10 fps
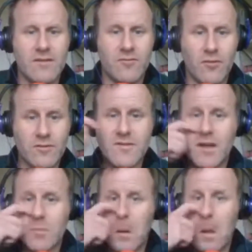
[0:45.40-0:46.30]
it's the 1st
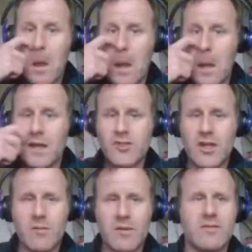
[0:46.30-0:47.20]
of April. Yeah,
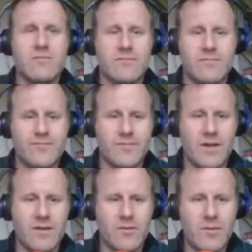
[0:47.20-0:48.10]
genuinely.
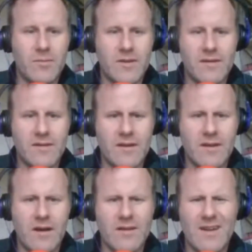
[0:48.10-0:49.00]
I know people get...
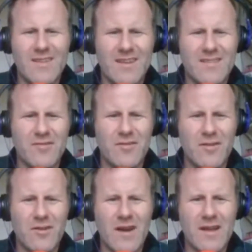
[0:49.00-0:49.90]
has the
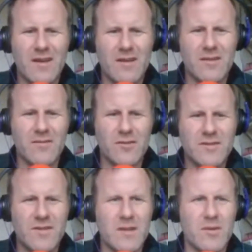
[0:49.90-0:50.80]
fucking crack gone out of the
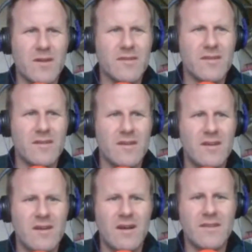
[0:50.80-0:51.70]
1st of April, has it?
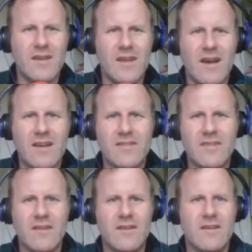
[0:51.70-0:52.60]
I think it
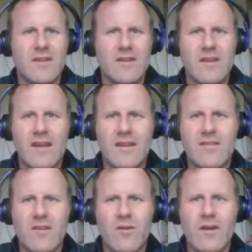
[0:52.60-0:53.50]
has. Yeah,
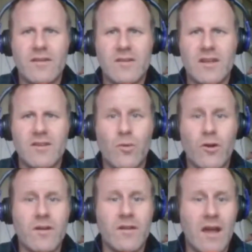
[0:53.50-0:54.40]
that's... Oh, and it's
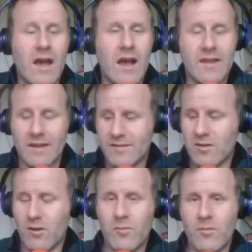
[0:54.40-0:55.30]
working. And thanks
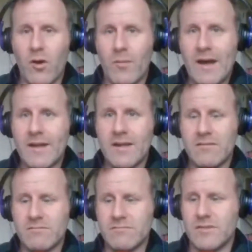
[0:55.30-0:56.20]
to Colm
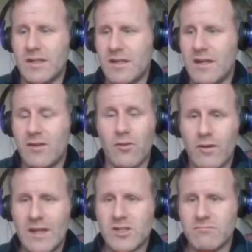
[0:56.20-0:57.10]
O'Mahony. He
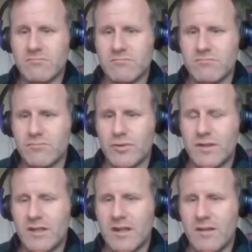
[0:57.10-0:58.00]
no relation,
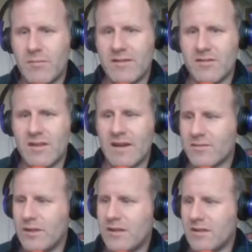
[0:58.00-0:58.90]
but he messaged
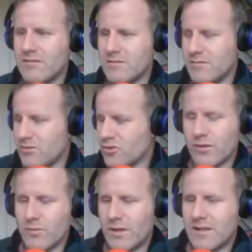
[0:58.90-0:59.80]
last week or
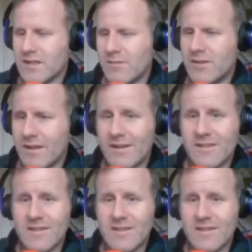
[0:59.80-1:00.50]
during the week to tell me that it